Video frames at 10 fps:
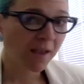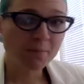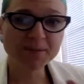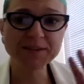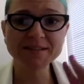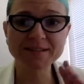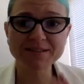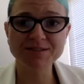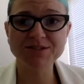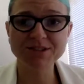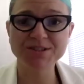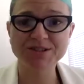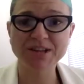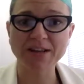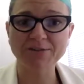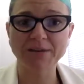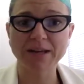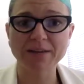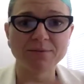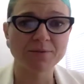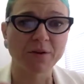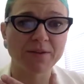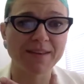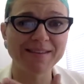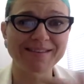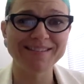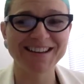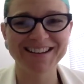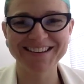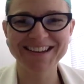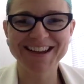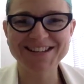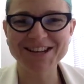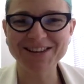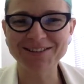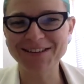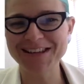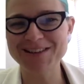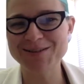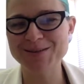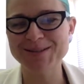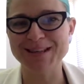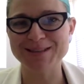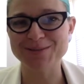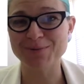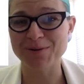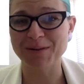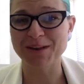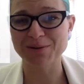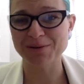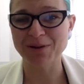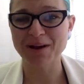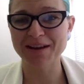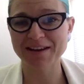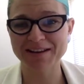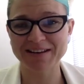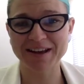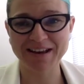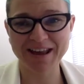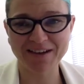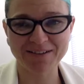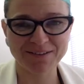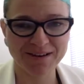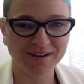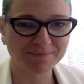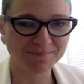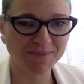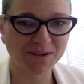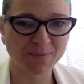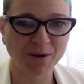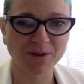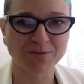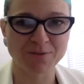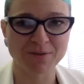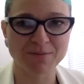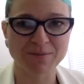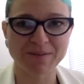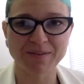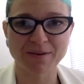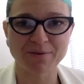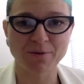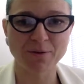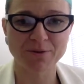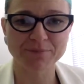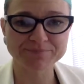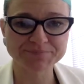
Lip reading: But this is just generally, this generally gives you a sense of what they look like and how you work through them and so forth.